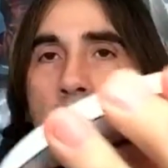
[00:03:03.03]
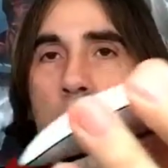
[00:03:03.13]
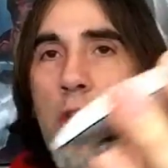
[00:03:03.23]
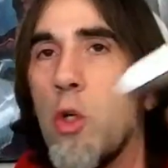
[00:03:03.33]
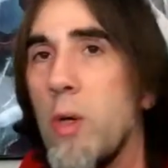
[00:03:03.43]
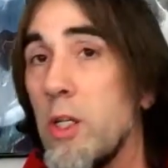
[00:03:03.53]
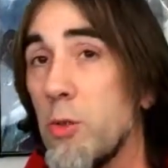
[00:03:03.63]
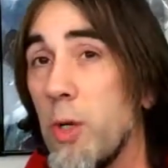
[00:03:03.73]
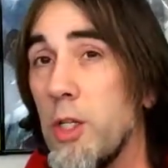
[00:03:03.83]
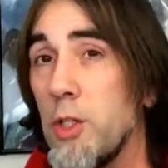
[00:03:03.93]
Mouse 2 is
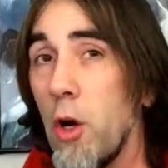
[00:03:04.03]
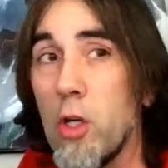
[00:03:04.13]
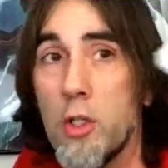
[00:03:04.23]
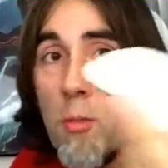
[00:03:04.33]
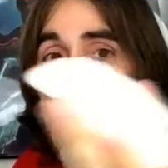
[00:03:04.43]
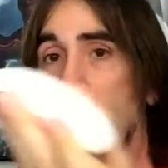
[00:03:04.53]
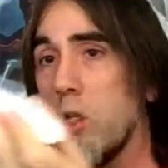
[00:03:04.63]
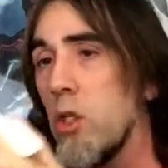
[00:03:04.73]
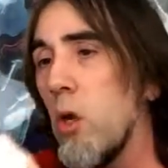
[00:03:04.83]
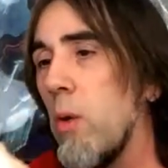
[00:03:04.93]

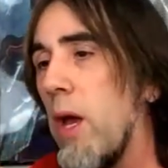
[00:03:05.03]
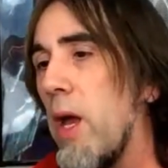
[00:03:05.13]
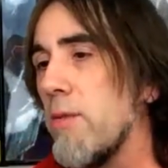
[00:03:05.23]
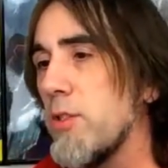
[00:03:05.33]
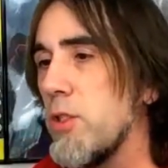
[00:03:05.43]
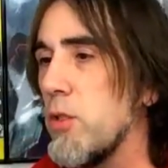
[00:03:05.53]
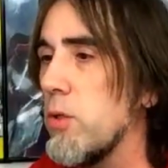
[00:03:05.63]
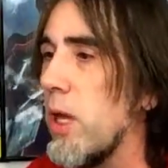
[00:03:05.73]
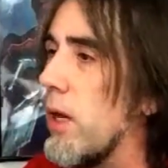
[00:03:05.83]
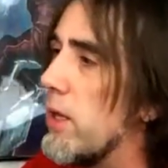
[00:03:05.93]
rechargeable. You don't have to,
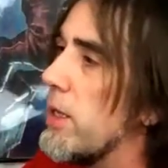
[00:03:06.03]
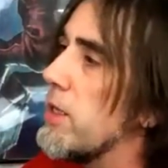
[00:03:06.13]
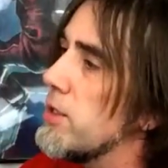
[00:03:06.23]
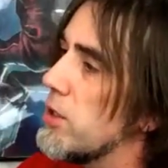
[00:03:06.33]
yeah, it is.